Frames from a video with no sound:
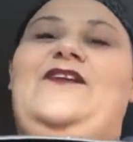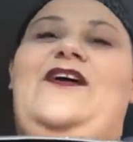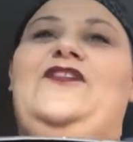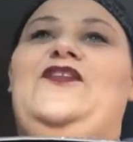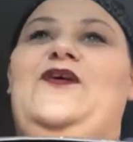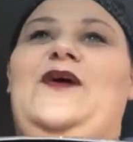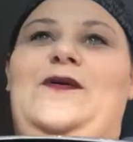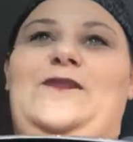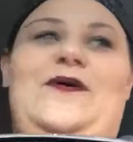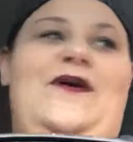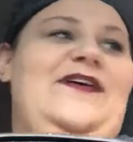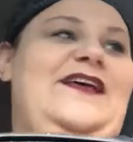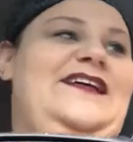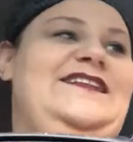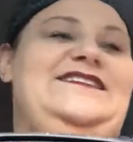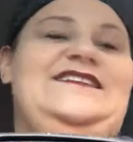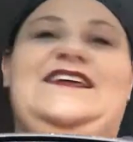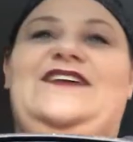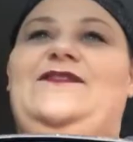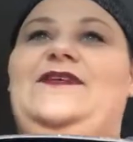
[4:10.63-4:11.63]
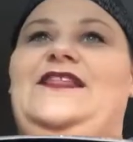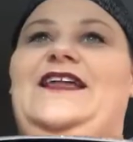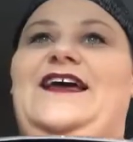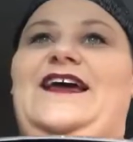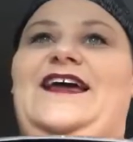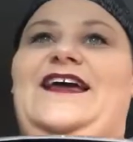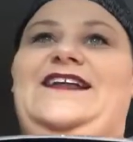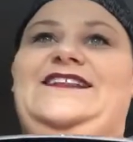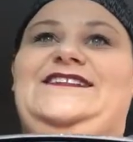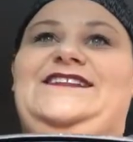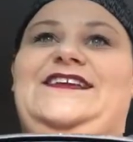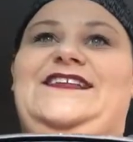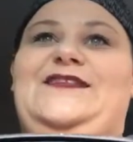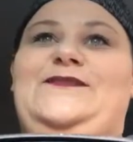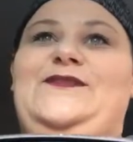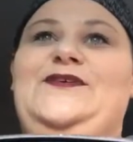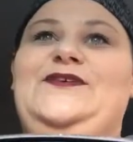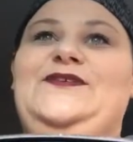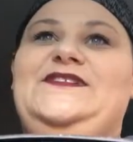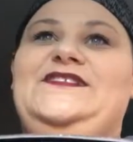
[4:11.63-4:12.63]
although I'll probably get sick of it like I get sick of the
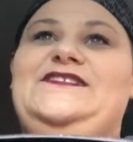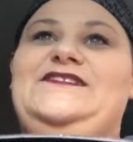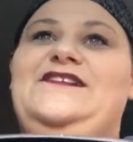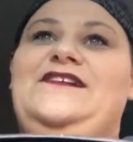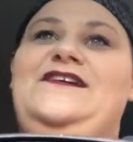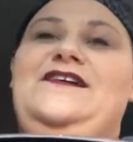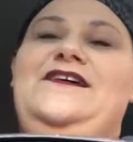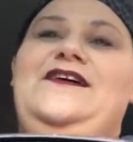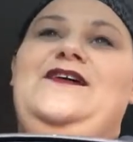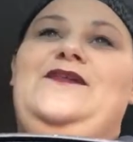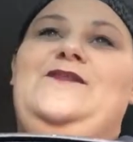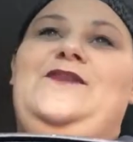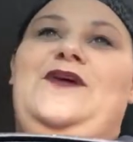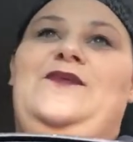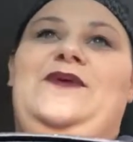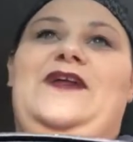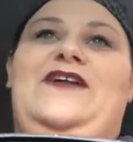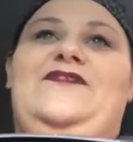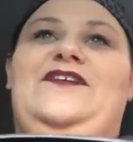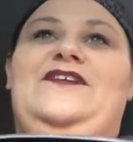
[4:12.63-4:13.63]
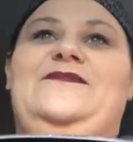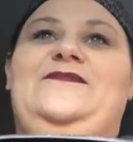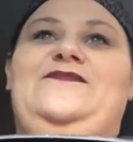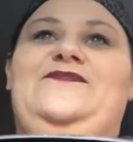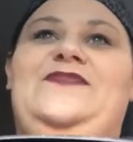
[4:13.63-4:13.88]
Boost, but whatever.